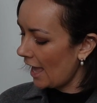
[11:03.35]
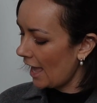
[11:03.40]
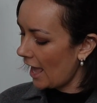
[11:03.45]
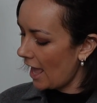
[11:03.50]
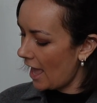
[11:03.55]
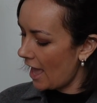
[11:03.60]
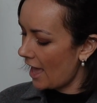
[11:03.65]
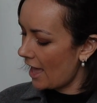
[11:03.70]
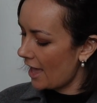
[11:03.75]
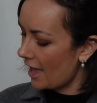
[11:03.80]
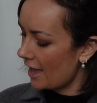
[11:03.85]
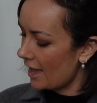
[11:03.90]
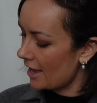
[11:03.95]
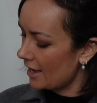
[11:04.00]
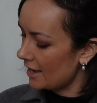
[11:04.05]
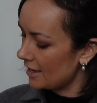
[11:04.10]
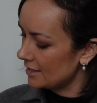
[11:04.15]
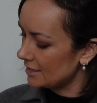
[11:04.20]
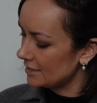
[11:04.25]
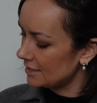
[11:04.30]

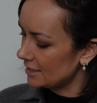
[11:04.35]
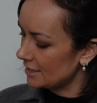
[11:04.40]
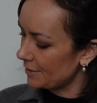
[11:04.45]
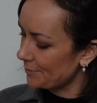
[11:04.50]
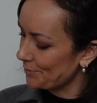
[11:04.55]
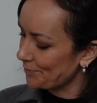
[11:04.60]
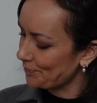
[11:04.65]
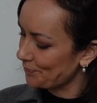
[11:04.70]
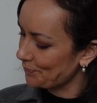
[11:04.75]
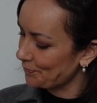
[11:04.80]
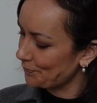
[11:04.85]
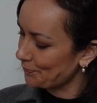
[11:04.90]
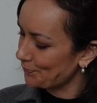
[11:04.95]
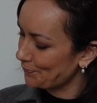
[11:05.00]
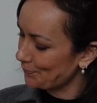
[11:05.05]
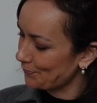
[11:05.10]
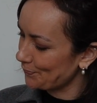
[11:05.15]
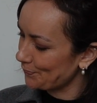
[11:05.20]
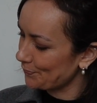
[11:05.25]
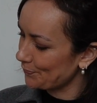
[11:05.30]
And
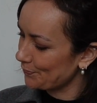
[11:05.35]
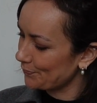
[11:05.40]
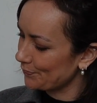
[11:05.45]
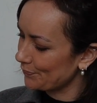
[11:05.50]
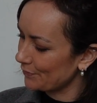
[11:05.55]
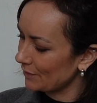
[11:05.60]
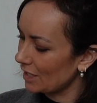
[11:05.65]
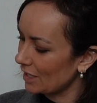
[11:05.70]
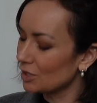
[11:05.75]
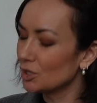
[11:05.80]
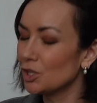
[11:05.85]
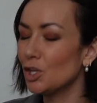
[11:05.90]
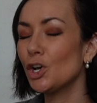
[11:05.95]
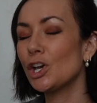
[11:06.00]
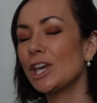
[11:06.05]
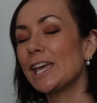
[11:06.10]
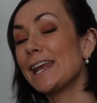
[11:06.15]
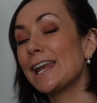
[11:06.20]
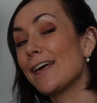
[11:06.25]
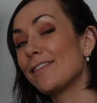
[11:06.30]

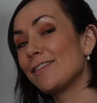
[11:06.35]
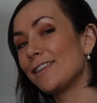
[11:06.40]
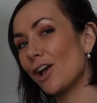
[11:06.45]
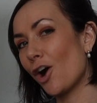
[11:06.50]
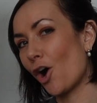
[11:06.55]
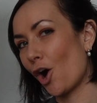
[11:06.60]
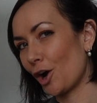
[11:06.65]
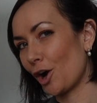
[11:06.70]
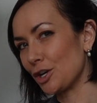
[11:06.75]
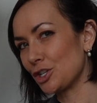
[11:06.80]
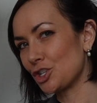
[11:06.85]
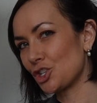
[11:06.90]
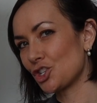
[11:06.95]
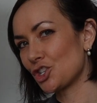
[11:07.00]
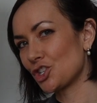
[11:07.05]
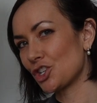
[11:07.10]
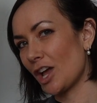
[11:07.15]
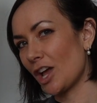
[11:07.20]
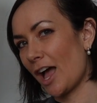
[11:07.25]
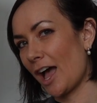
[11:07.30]
looking at the
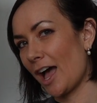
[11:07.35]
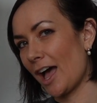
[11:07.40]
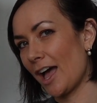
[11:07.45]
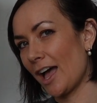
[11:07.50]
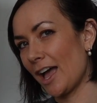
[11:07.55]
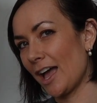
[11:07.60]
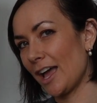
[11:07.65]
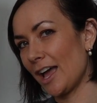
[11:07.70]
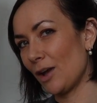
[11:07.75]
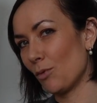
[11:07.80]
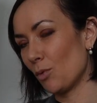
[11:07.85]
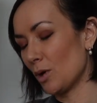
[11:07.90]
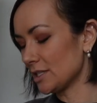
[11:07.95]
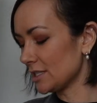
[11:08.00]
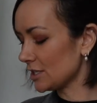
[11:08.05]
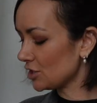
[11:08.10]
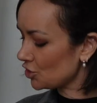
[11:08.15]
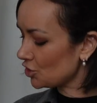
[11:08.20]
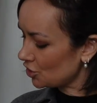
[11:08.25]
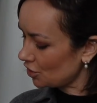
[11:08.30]
arch, I
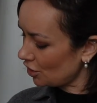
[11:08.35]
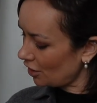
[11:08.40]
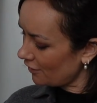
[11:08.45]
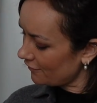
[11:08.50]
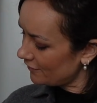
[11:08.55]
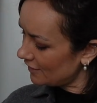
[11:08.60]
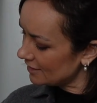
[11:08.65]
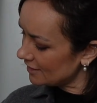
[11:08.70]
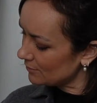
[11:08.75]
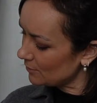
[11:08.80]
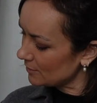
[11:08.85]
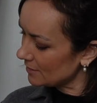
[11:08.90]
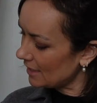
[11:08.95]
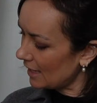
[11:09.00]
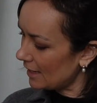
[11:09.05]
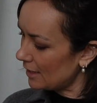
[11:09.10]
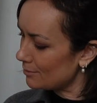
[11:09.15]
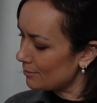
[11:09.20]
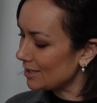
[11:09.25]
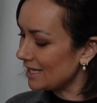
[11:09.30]
wasn't sure if this was
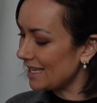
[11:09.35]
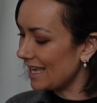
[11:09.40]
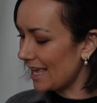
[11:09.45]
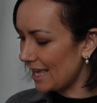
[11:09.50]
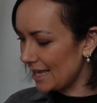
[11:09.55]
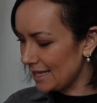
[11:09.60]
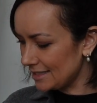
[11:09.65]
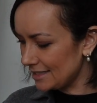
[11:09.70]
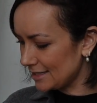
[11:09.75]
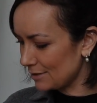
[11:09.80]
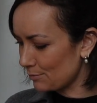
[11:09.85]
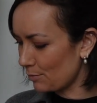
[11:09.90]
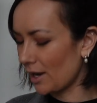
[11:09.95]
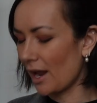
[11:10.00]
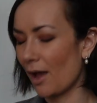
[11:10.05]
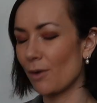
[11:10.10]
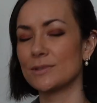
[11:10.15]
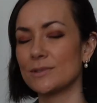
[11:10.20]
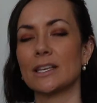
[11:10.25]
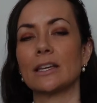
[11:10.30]
gonna be it, but
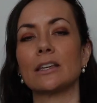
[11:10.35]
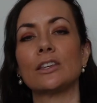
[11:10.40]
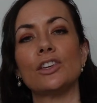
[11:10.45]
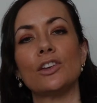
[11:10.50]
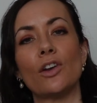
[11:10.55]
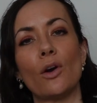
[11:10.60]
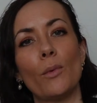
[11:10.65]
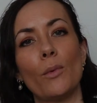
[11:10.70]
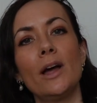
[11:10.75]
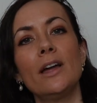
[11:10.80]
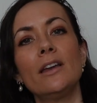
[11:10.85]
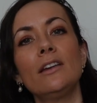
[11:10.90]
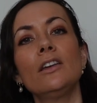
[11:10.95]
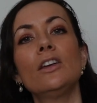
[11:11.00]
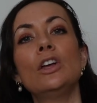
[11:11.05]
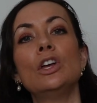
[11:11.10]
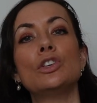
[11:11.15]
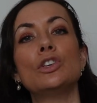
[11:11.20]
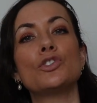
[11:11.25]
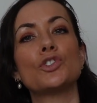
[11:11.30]
I was like, you know what?
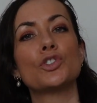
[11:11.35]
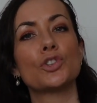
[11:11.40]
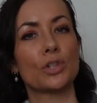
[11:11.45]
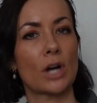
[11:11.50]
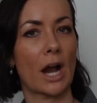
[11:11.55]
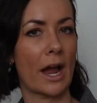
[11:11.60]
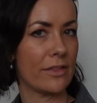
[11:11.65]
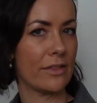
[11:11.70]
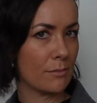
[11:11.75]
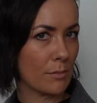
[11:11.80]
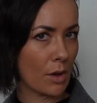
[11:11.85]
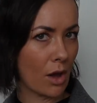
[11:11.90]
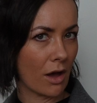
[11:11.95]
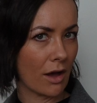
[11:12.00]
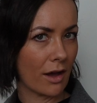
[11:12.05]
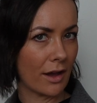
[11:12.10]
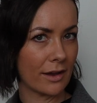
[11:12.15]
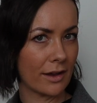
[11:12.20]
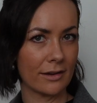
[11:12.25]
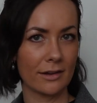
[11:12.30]
Try them
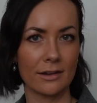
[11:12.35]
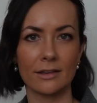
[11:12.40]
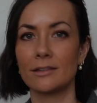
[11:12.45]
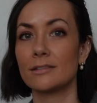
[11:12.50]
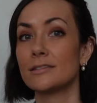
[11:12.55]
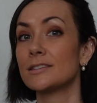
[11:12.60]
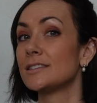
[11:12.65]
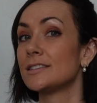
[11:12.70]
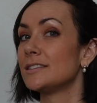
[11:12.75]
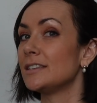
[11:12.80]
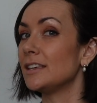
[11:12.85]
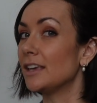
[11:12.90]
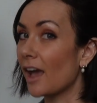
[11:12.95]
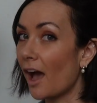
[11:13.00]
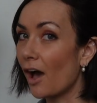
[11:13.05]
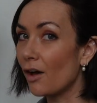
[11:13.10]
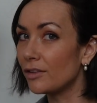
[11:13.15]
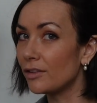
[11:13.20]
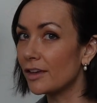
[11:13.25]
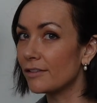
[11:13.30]
on, see
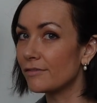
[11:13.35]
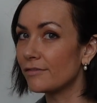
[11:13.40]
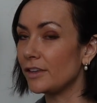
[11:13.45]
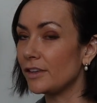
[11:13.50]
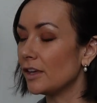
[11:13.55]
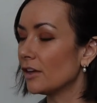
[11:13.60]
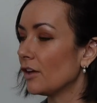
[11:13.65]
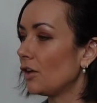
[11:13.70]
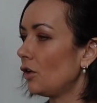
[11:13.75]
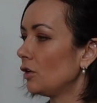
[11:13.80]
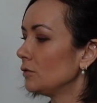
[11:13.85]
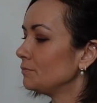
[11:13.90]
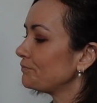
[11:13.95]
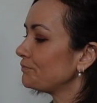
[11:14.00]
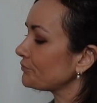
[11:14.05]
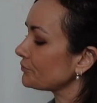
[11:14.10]
how they feel.